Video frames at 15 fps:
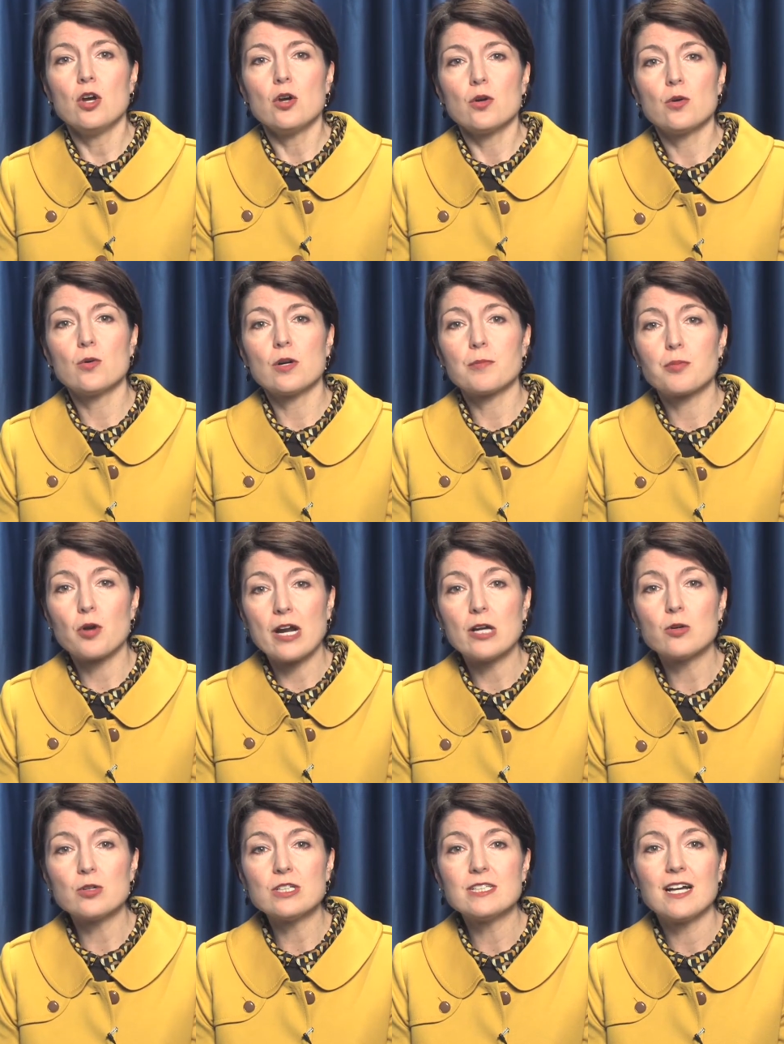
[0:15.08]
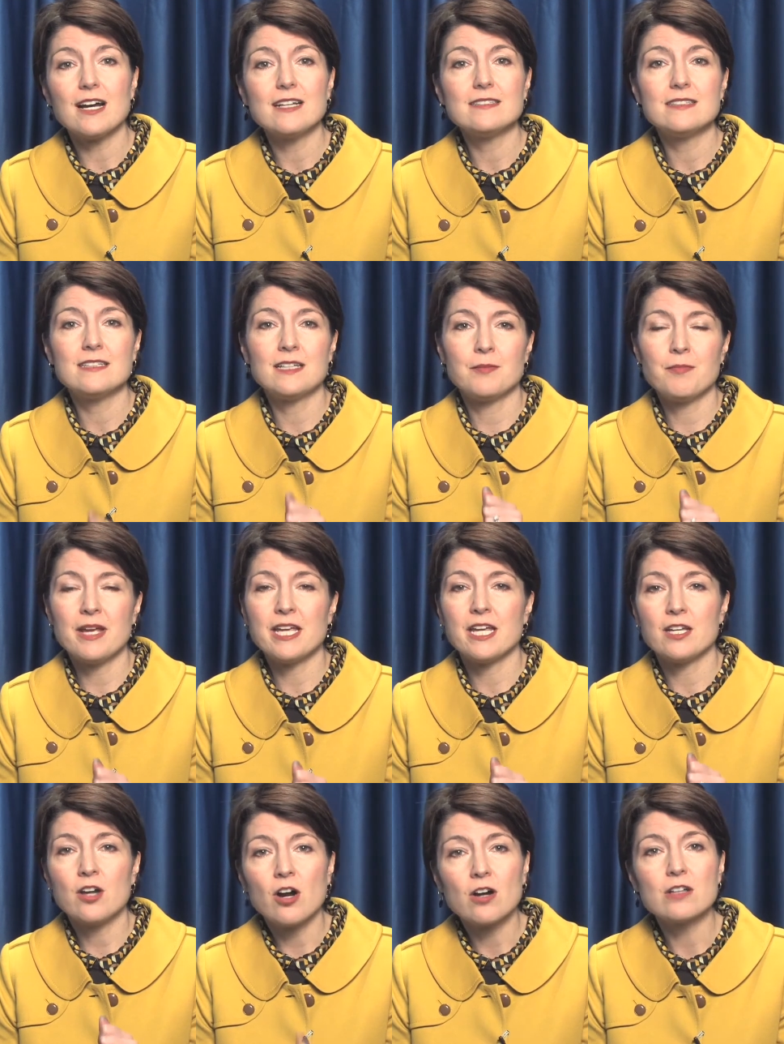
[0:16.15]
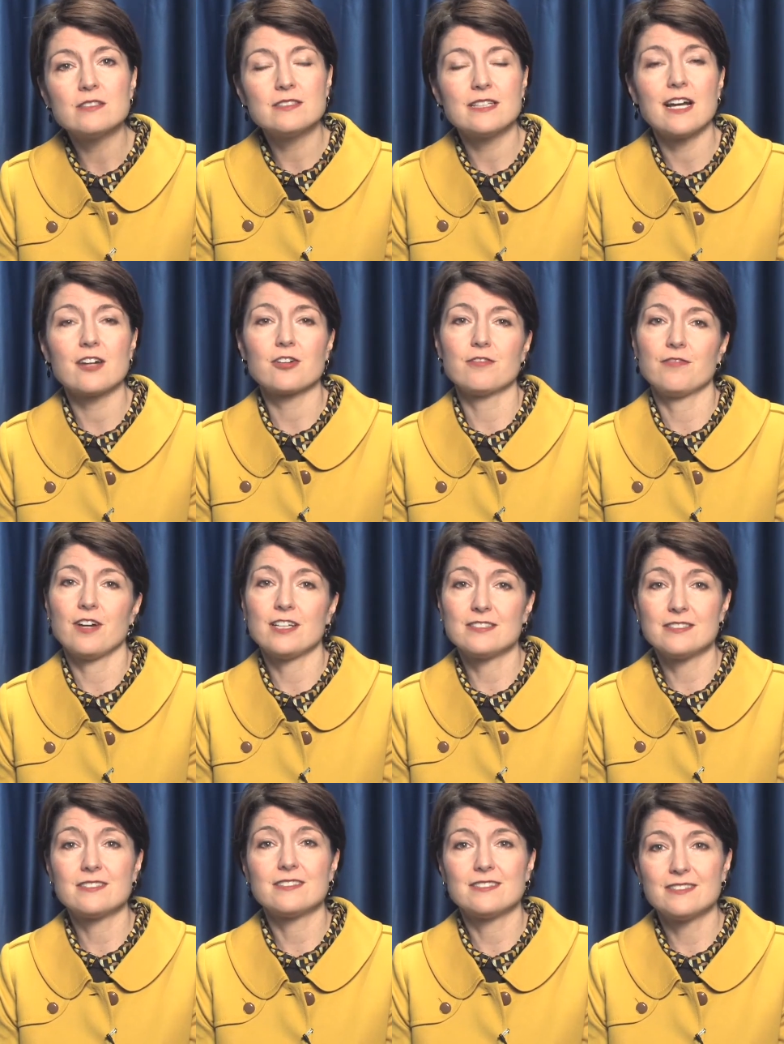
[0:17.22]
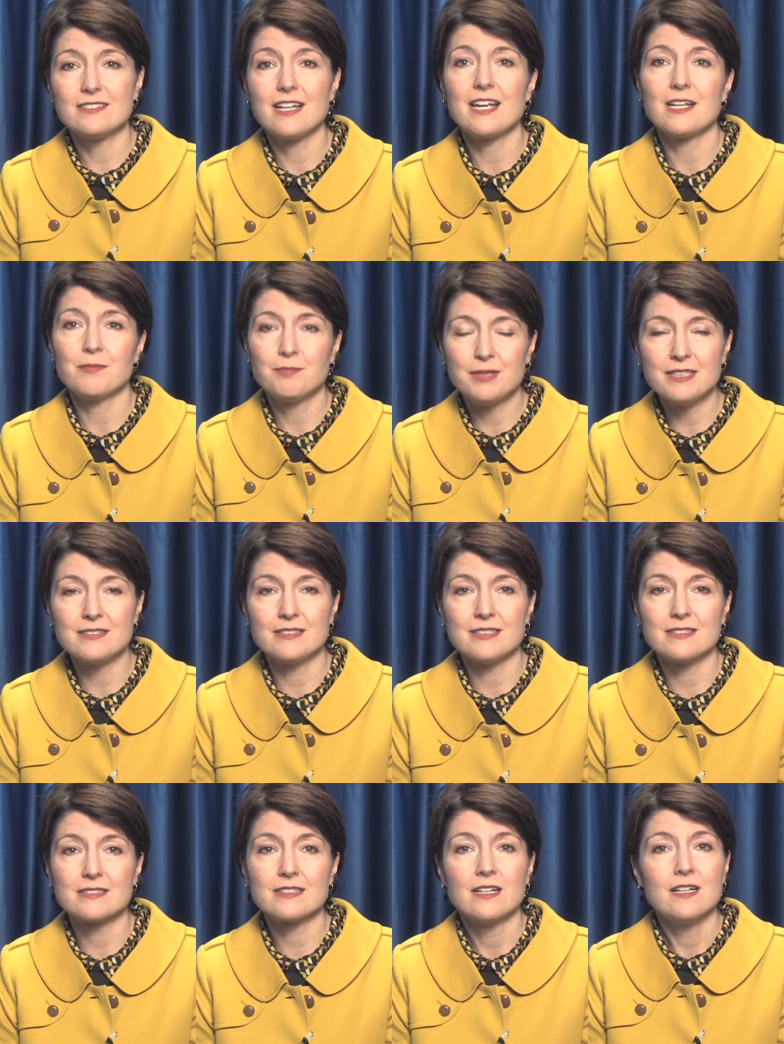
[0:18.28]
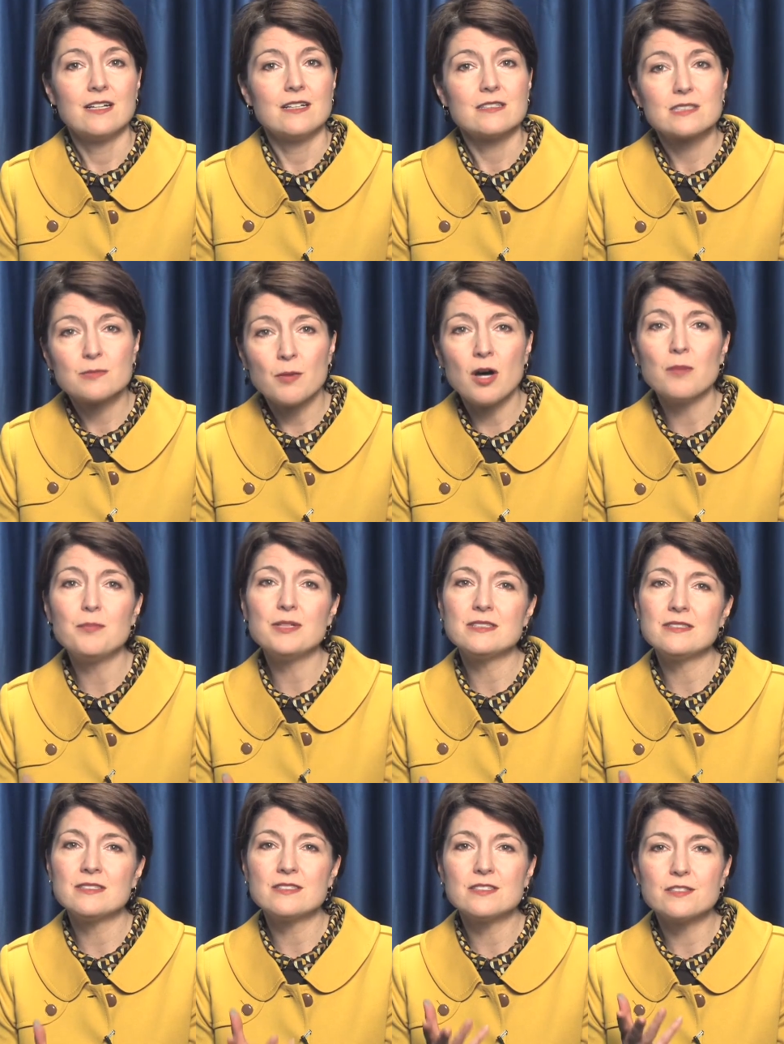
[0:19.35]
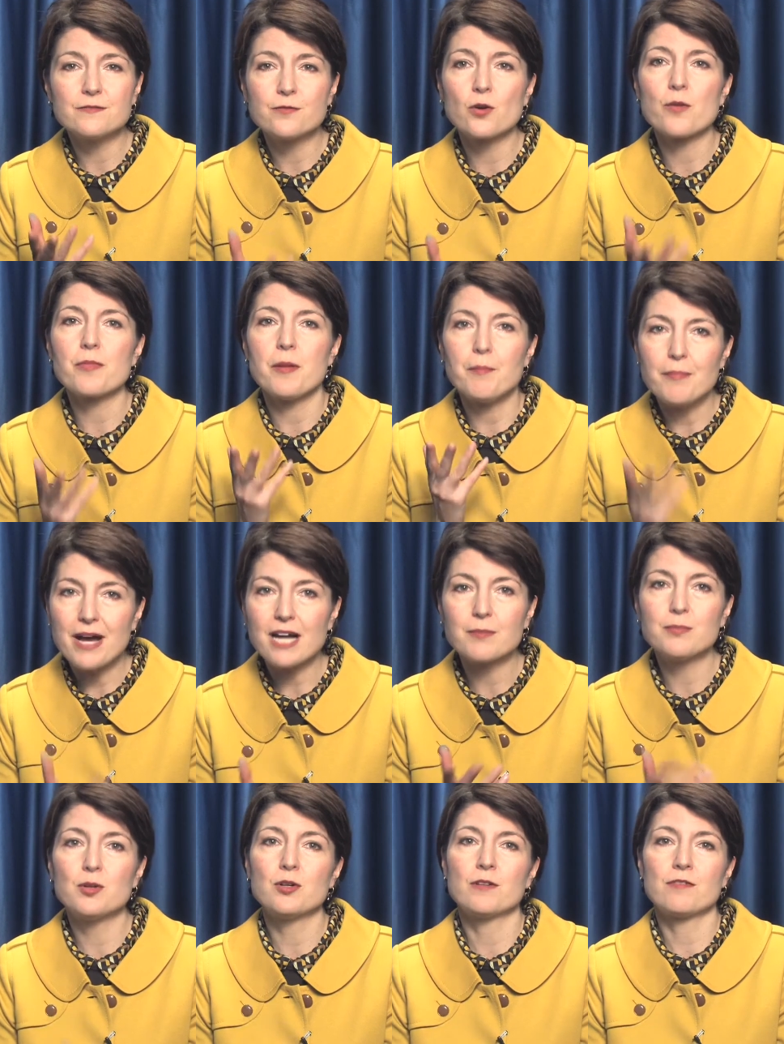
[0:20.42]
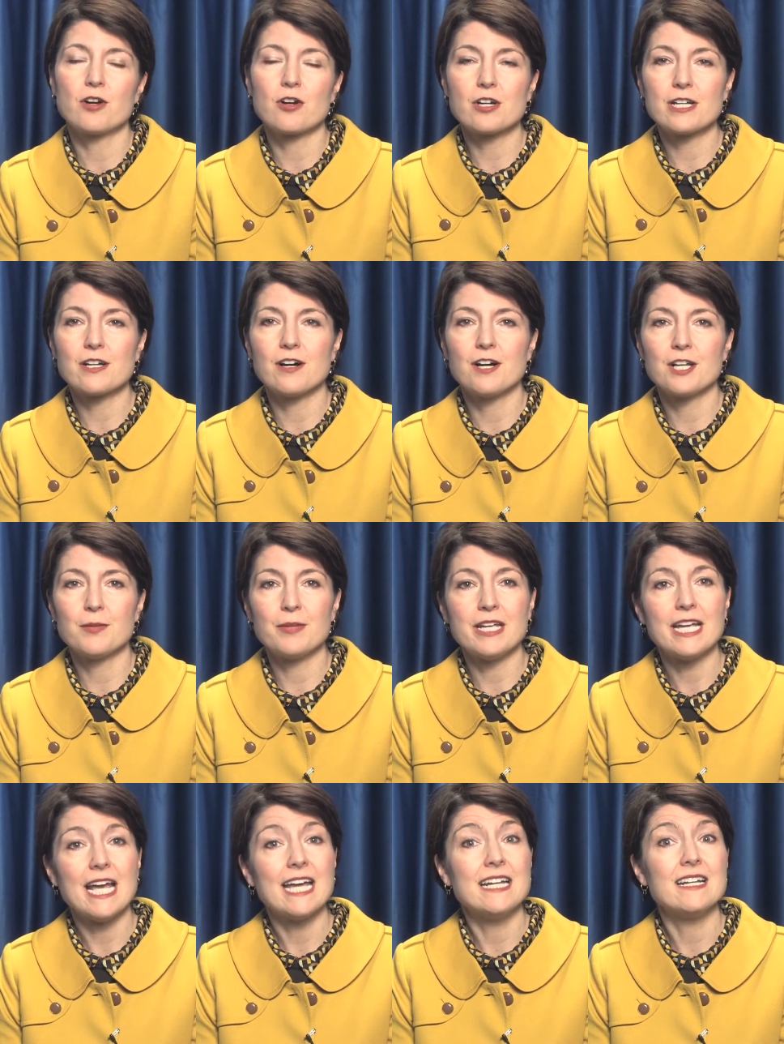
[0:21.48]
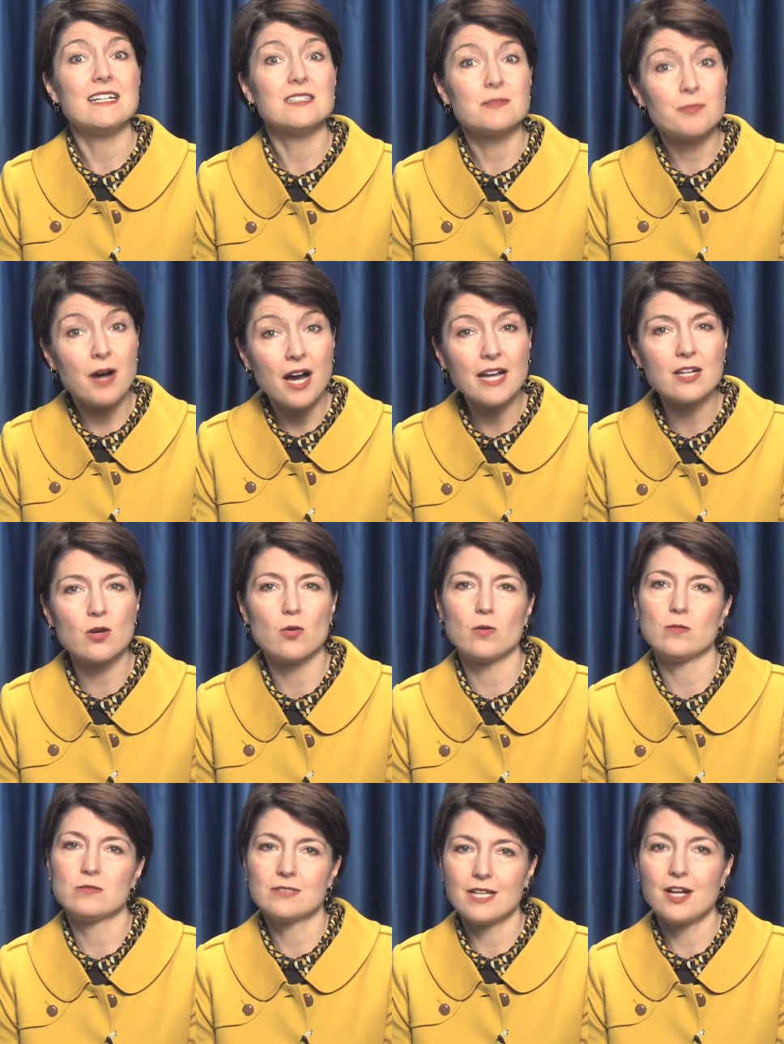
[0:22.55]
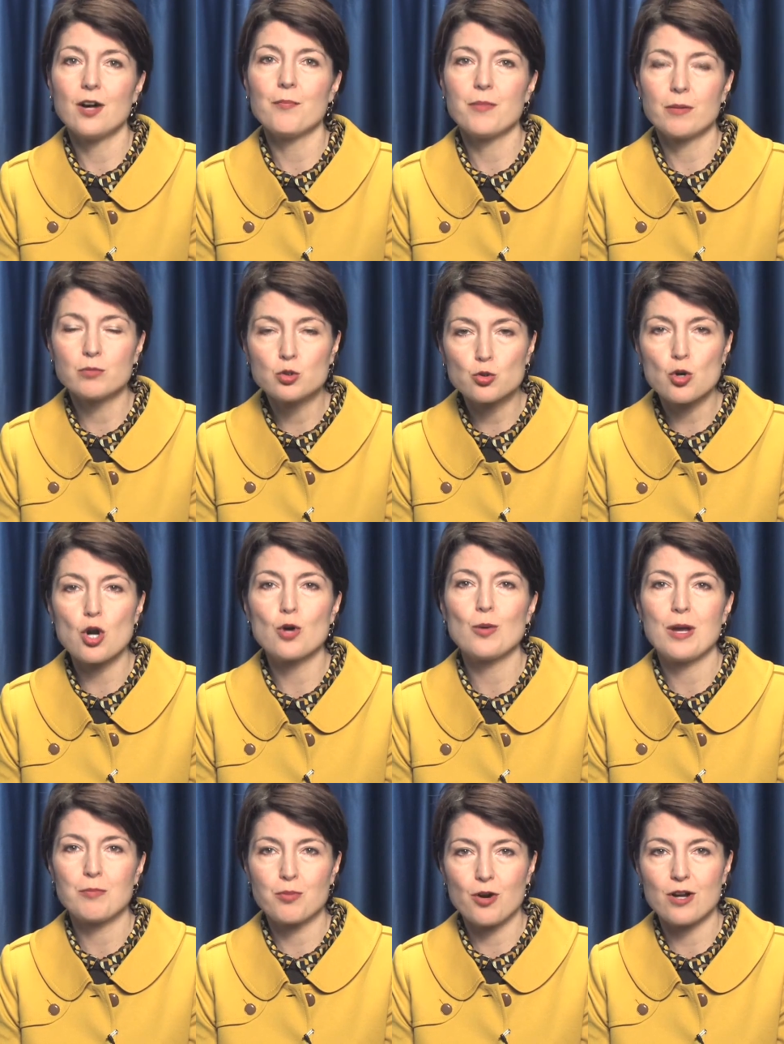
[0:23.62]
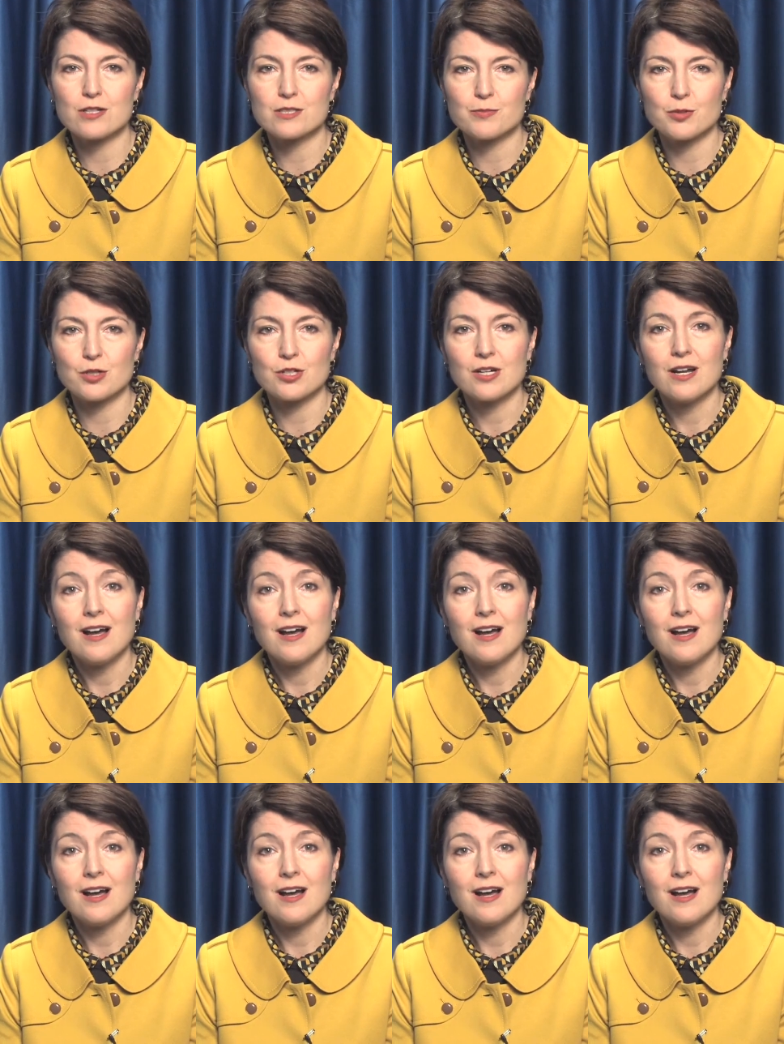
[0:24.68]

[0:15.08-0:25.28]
who are prioritizing and making hard sacrifices to stay in business. Small businesses form the backbone of our economy, and it is my goal to help them grow and prosper.